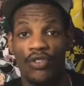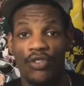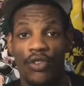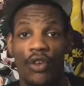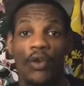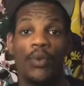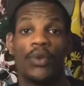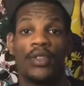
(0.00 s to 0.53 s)

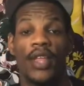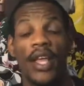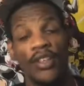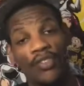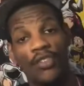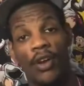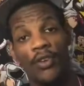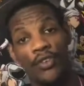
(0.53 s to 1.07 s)
So what they
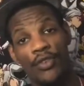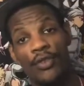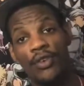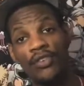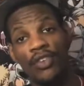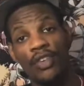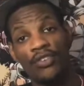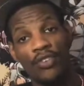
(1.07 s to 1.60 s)
start doing
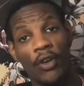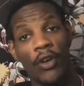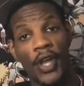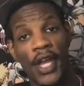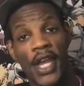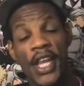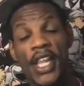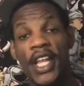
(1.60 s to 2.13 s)
is they start
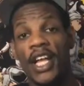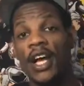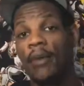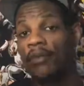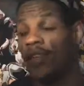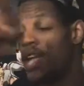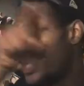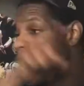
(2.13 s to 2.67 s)
heating
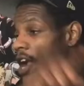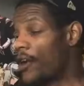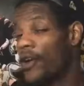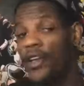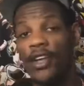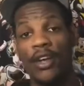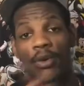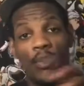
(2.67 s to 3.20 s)
up the
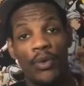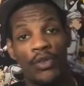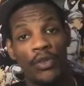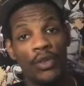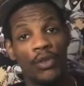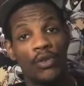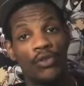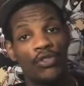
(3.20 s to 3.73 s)
area with
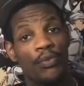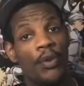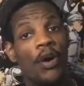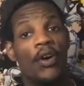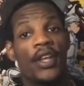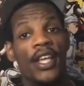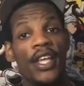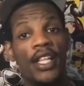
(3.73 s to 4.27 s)
little
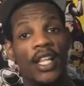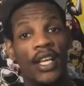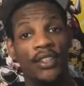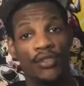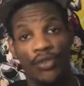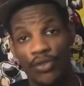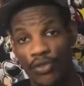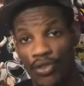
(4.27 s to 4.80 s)
small key
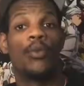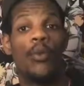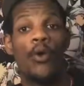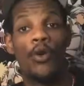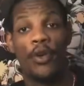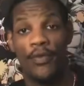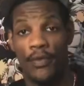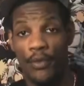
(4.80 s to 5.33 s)
lasers. The
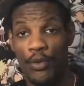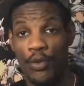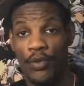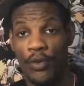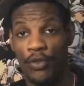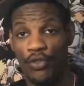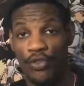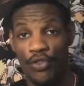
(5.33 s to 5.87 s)
warrior from
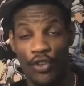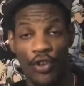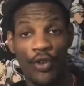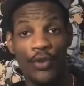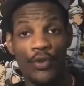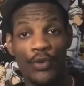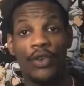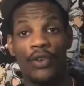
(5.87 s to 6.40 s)
Universe
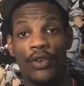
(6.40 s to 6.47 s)
2